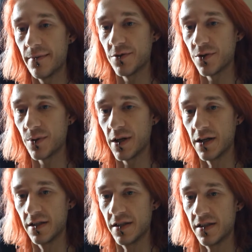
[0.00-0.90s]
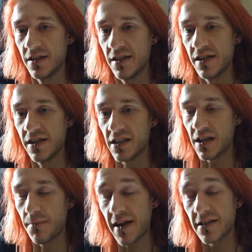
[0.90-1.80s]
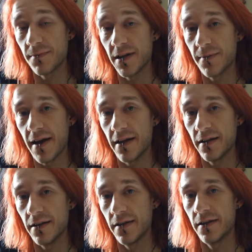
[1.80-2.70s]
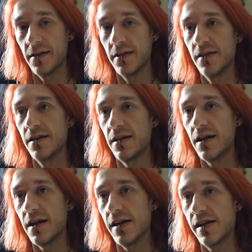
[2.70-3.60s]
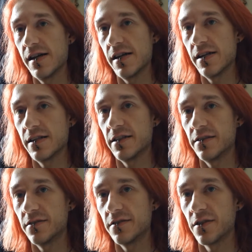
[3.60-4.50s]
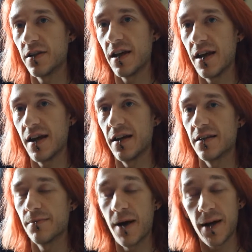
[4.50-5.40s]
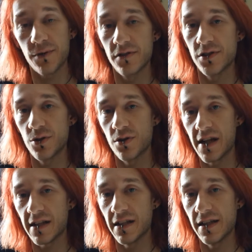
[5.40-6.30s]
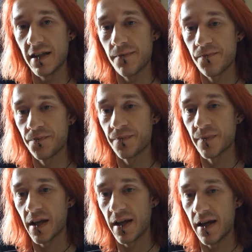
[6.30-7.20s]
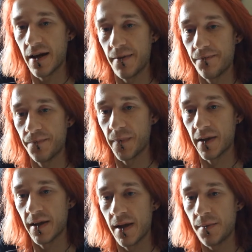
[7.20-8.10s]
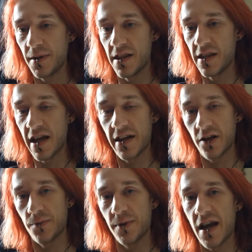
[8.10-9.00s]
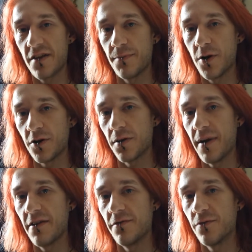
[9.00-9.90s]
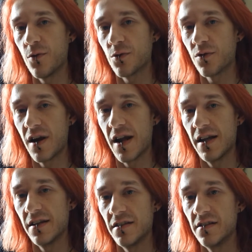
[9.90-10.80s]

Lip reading: to get back to me about it. The bike was insured, luckily. But in the end, I'll be out of pocket about $4,000